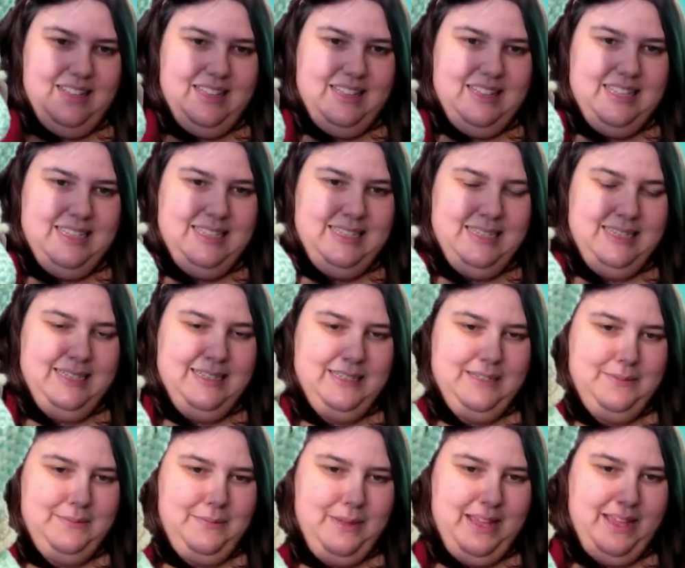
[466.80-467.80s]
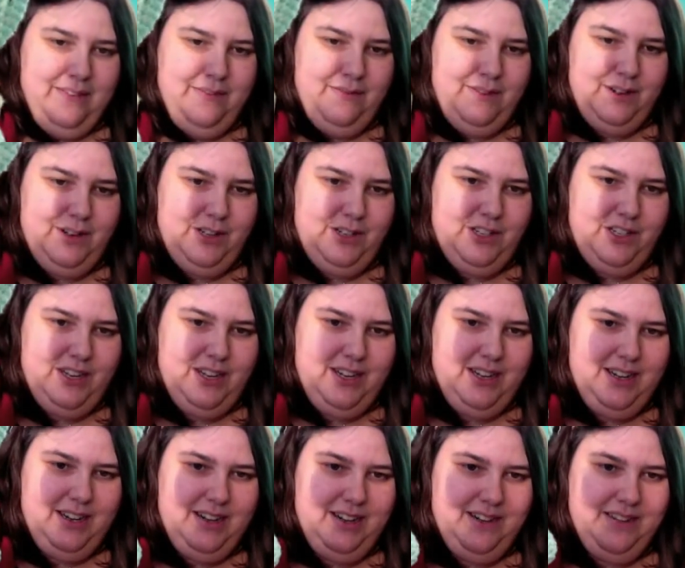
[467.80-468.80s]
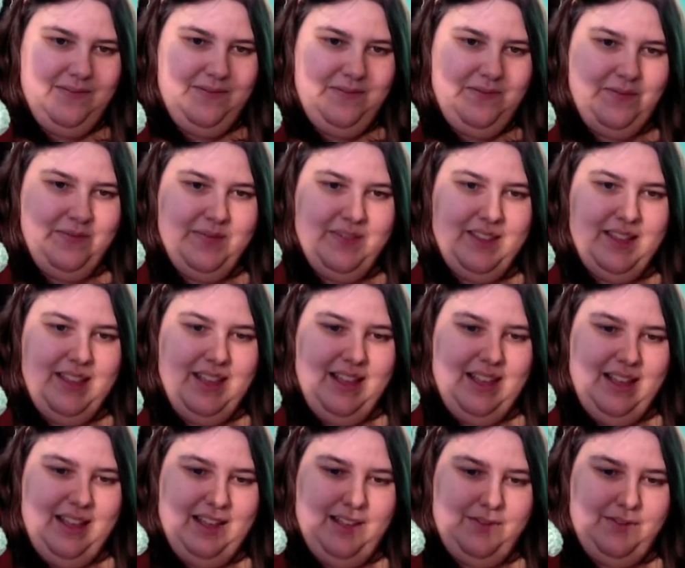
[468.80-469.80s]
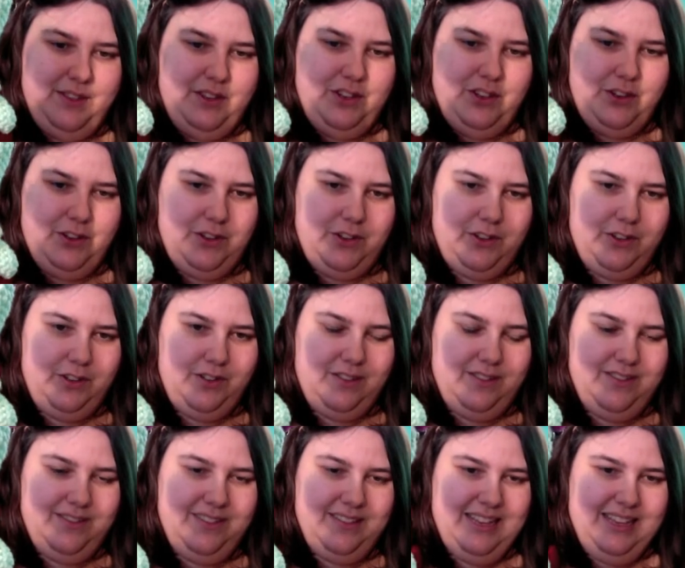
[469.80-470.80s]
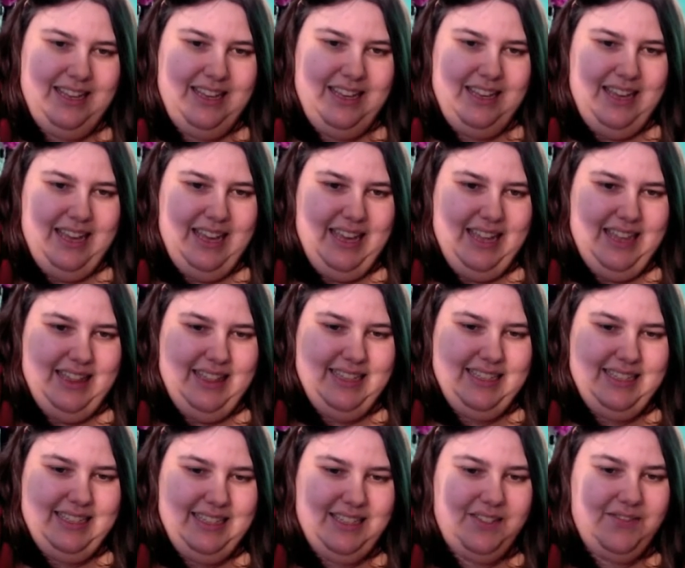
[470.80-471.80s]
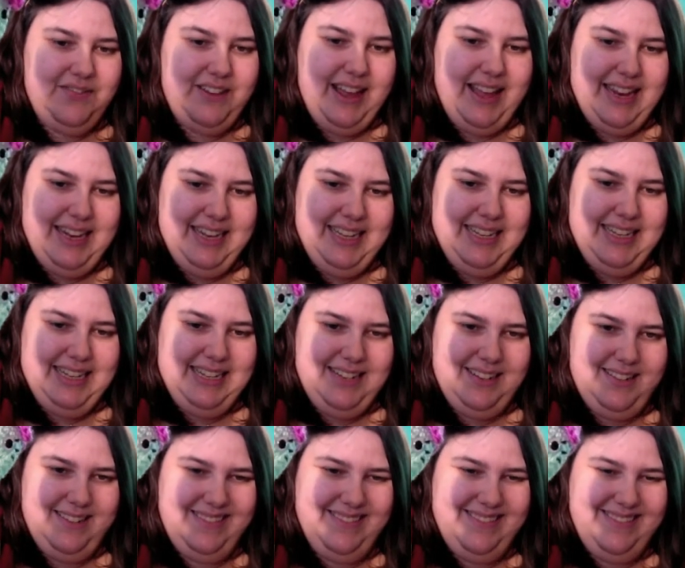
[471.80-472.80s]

this is my version of the turtle, and this is Violet.